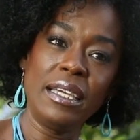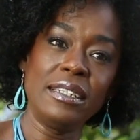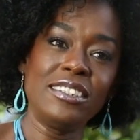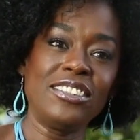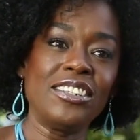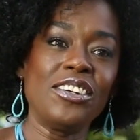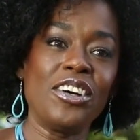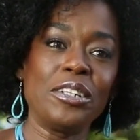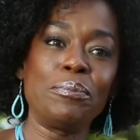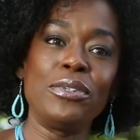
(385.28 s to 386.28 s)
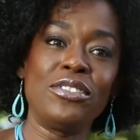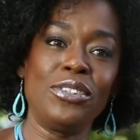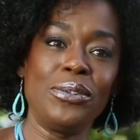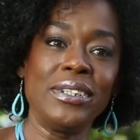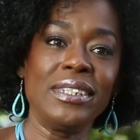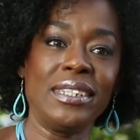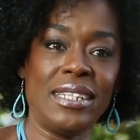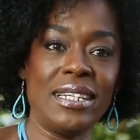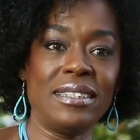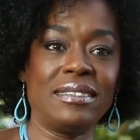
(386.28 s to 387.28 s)
into not pursuing the
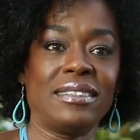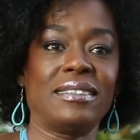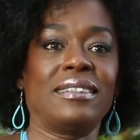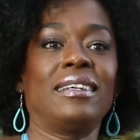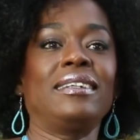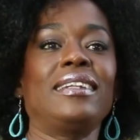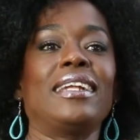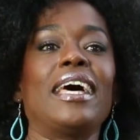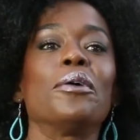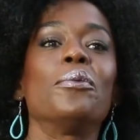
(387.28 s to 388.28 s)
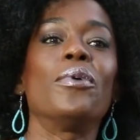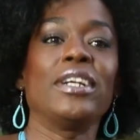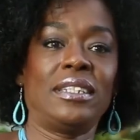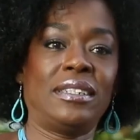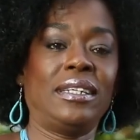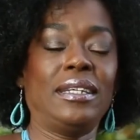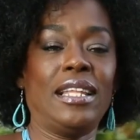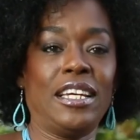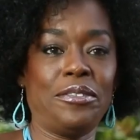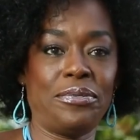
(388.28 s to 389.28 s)
things that I want
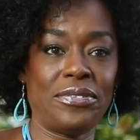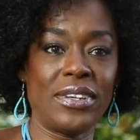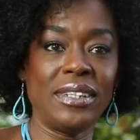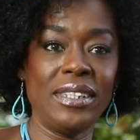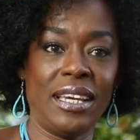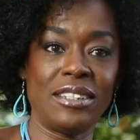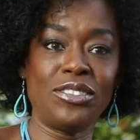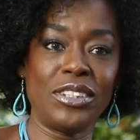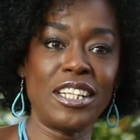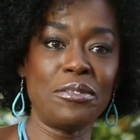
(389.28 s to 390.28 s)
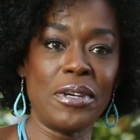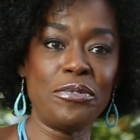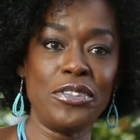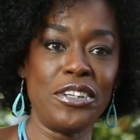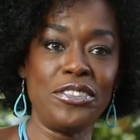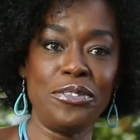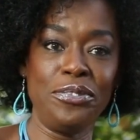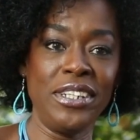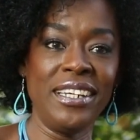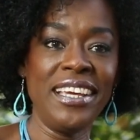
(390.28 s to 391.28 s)
in life. Yeah, so that's my
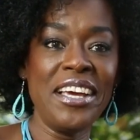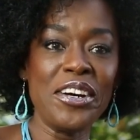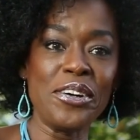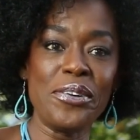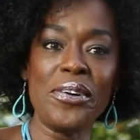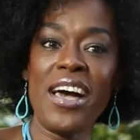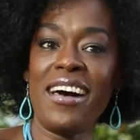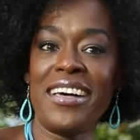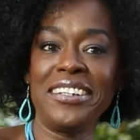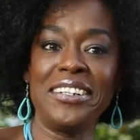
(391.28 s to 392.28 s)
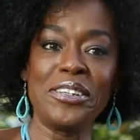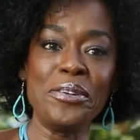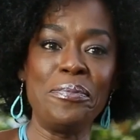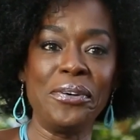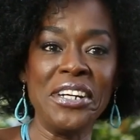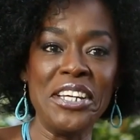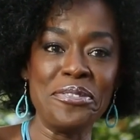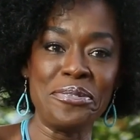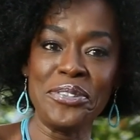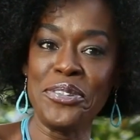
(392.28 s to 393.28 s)
philosophy. Go hard, go
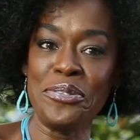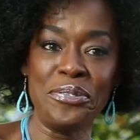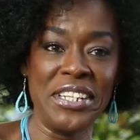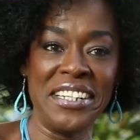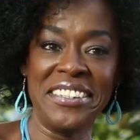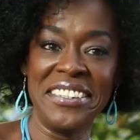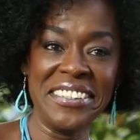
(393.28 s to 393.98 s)
brave, no fear.